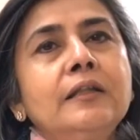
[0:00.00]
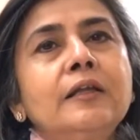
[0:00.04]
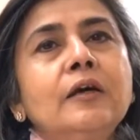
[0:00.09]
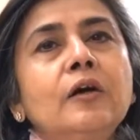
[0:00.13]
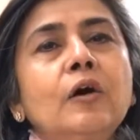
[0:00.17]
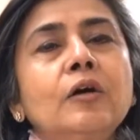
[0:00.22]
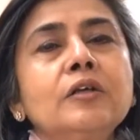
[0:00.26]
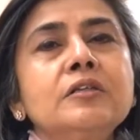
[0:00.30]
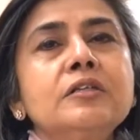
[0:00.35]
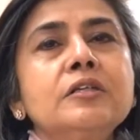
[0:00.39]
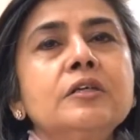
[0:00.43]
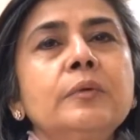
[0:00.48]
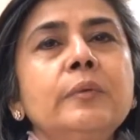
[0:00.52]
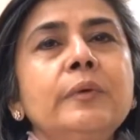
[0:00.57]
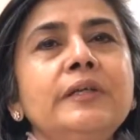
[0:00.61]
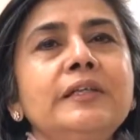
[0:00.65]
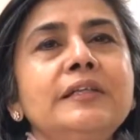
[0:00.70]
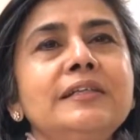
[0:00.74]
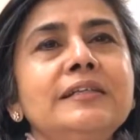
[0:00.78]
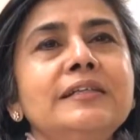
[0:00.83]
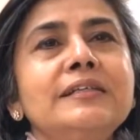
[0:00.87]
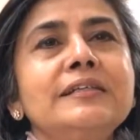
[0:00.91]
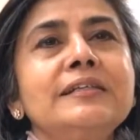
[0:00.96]
The
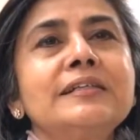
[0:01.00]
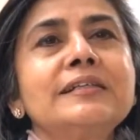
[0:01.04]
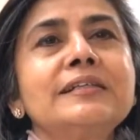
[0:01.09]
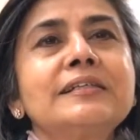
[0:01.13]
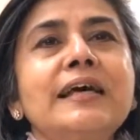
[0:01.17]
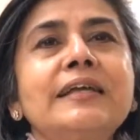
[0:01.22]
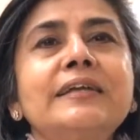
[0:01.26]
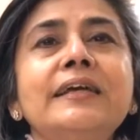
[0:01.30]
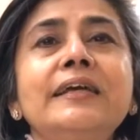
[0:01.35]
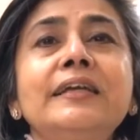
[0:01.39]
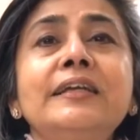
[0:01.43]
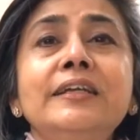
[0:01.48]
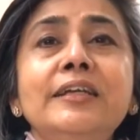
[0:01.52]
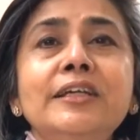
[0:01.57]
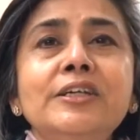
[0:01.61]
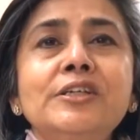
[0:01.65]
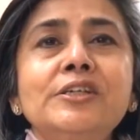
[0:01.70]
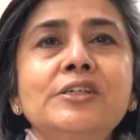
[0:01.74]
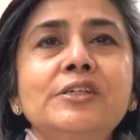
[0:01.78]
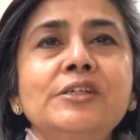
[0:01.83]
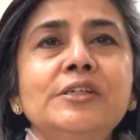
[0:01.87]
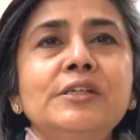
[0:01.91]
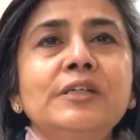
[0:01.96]
consequences that
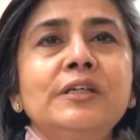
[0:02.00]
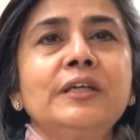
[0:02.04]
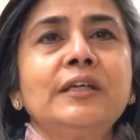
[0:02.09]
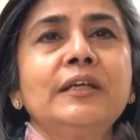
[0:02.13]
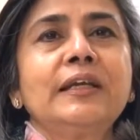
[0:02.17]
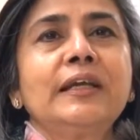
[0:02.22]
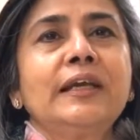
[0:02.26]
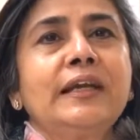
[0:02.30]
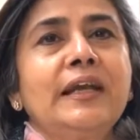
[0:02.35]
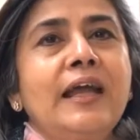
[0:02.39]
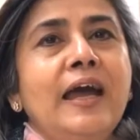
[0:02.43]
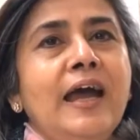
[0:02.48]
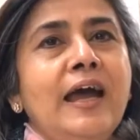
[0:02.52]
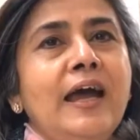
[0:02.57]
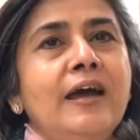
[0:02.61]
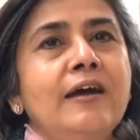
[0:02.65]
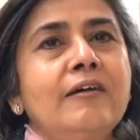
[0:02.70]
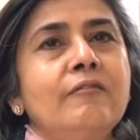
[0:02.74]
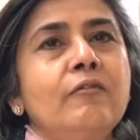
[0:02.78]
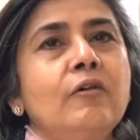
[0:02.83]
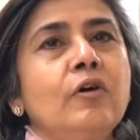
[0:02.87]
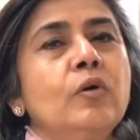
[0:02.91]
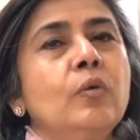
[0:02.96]
addiction can
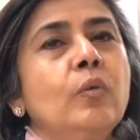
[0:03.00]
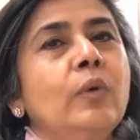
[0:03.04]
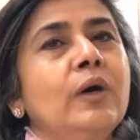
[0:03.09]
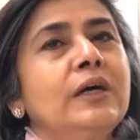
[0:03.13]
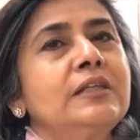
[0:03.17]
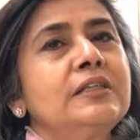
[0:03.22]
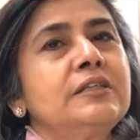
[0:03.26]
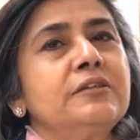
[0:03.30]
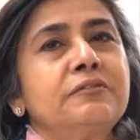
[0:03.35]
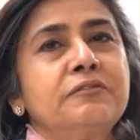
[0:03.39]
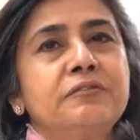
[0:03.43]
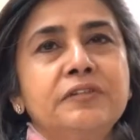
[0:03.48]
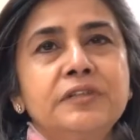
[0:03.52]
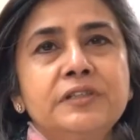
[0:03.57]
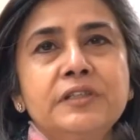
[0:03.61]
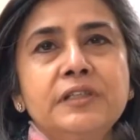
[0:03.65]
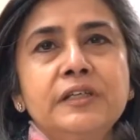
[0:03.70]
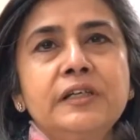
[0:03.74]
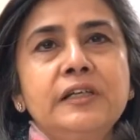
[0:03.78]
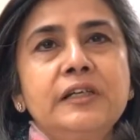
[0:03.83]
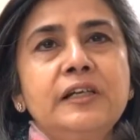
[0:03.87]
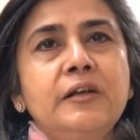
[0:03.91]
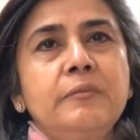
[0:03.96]
have on one's
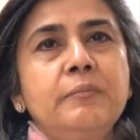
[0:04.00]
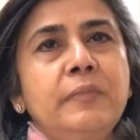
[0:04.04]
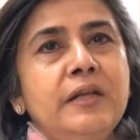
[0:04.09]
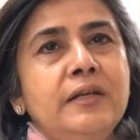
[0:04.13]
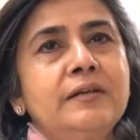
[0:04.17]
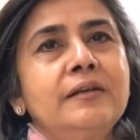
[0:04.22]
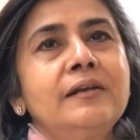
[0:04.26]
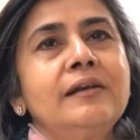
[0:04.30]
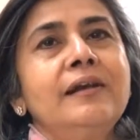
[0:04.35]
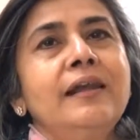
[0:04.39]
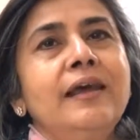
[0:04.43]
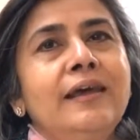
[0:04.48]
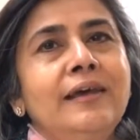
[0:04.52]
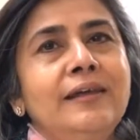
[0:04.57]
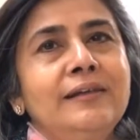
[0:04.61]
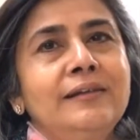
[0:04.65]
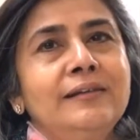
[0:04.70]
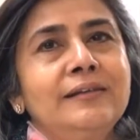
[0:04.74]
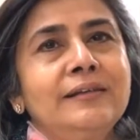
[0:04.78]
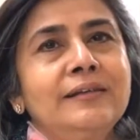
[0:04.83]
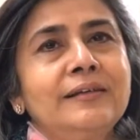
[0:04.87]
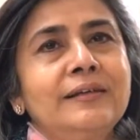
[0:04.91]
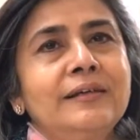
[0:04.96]
physical and mental
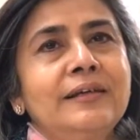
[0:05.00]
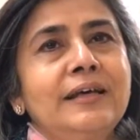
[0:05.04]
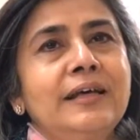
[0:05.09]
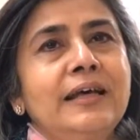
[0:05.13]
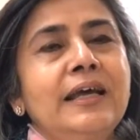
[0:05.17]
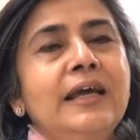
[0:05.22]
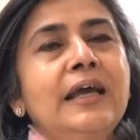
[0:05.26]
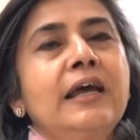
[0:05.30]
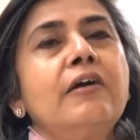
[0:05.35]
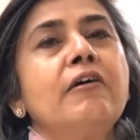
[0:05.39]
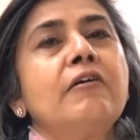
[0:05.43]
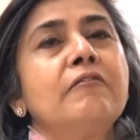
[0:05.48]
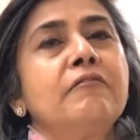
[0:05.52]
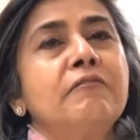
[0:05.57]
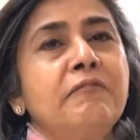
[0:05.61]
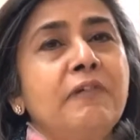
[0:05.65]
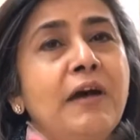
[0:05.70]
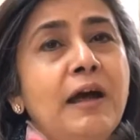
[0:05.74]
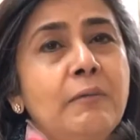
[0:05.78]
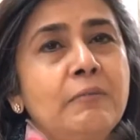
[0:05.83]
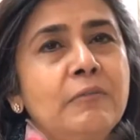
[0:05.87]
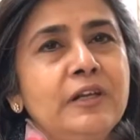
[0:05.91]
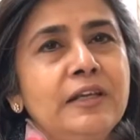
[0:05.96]
health,
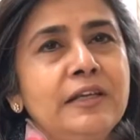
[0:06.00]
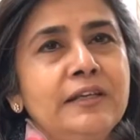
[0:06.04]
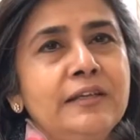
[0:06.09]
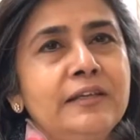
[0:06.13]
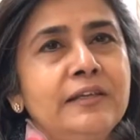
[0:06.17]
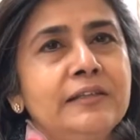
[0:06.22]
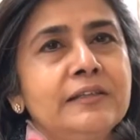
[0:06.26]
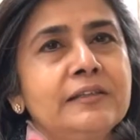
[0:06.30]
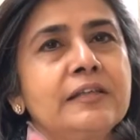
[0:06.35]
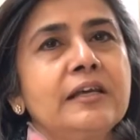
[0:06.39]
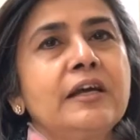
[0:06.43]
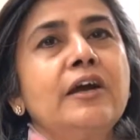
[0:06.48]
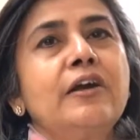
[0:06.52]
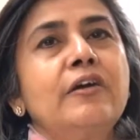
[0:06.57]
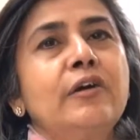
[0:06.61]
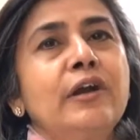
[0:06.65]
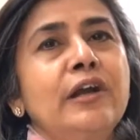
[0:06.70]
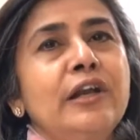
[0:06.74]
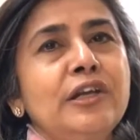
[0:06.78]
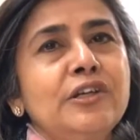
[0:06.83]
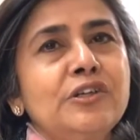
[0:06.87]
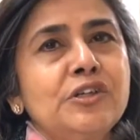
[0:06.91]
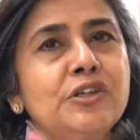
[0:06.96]
families,
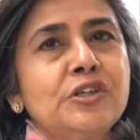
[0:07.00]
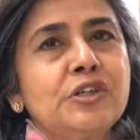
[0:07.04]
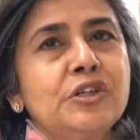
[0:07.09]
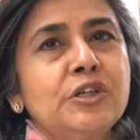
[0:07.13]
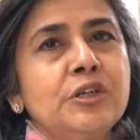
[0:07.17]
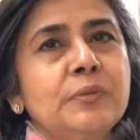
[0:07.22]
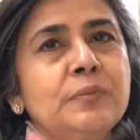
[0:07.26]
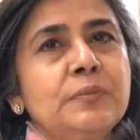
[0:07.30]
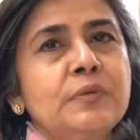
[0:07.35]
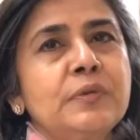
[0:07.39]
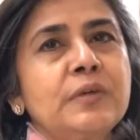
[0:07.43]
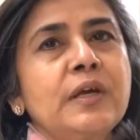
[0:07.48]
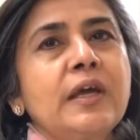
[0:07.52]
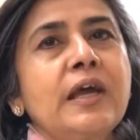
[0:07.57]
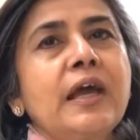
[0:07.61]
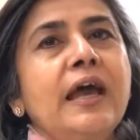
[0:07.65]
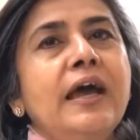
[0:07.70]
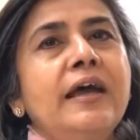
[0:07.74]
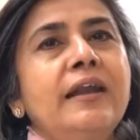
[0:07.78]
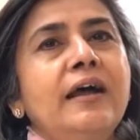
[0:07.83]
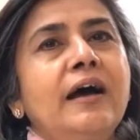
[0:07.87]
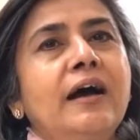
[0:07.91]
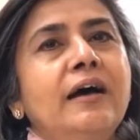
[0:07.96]
relationships
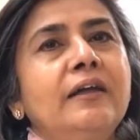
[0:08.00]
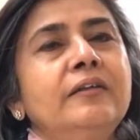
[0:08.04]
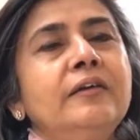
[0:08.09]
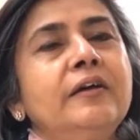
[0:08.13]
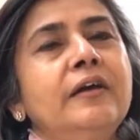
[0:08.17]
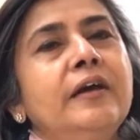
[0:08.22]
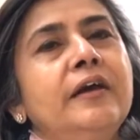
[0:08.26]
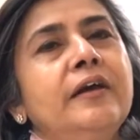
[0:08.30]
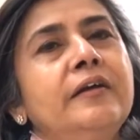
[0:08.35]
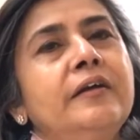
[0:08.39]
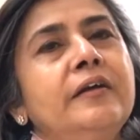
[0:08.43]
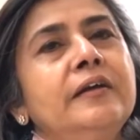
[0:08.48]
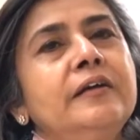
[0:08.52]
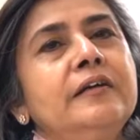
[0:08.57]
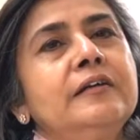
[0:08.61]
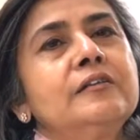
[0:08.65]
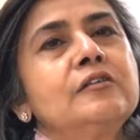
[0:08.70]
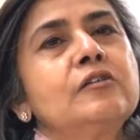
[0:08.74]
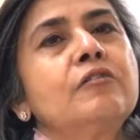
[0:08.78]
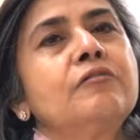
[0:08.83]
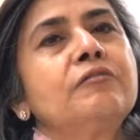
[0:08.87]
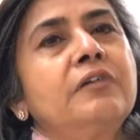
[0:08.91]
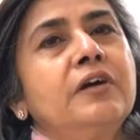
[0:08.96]
and other
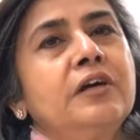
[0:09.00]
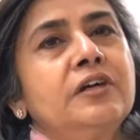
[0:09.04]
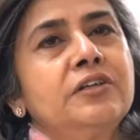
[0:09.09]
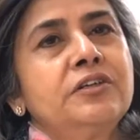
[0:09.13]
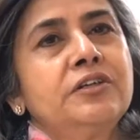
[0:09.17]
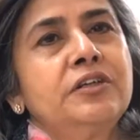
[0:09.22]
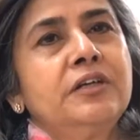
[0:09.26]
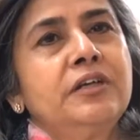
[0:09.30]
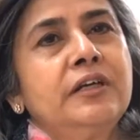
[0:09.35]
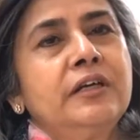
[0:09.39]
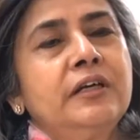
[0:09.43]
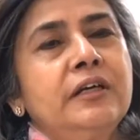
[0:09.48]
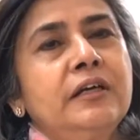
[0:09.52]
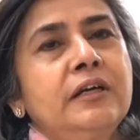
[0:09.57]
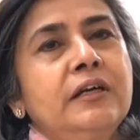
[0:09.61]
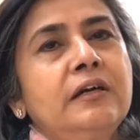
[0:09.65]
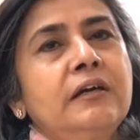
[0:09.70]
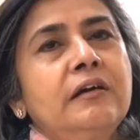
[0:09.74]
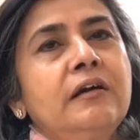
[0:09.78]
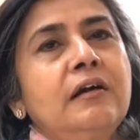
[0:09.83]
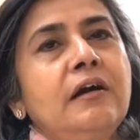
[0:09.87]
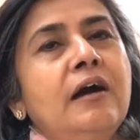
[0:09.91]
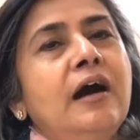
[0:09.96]
areas of functioning
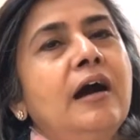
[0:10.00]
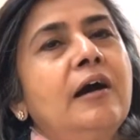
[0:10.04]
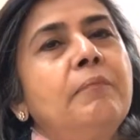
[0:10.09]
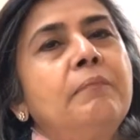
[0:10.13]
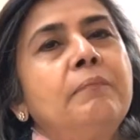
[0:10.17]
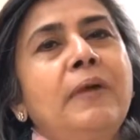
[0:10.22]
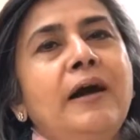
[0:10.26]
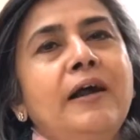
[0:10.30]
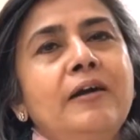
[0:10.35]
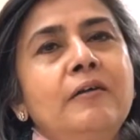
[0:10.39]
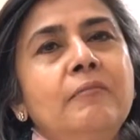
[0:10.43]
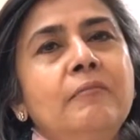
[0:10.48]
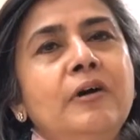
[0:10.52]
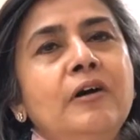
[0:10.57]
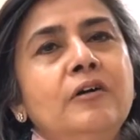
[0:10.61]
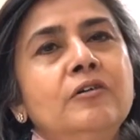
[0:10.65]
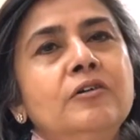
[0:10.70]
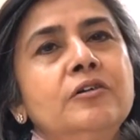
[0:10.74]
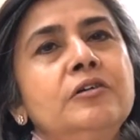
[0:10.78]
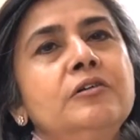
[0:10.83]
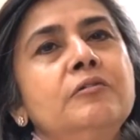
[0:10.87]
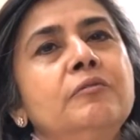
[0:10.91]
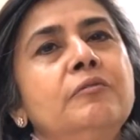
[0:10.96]
are
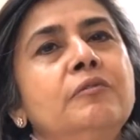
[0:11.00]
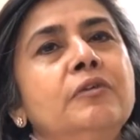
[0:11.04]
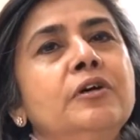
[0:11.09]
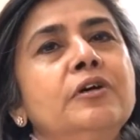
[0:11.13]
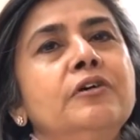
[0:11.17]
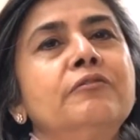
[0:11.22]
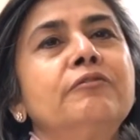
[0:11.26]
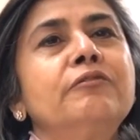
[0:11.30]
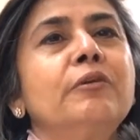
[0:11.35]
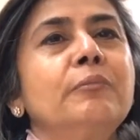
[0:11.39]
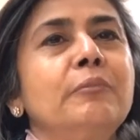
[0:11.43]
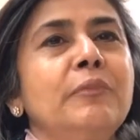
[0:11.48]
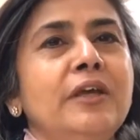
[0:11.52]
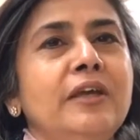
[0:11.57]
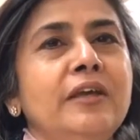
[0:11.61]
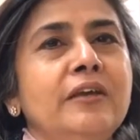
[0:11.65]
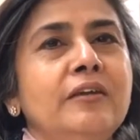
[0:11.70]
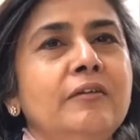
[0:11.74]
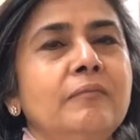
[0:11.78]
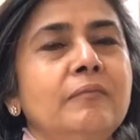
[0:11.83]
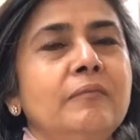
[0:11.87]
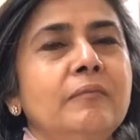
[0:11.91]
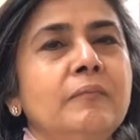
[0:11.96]
paramount work for me.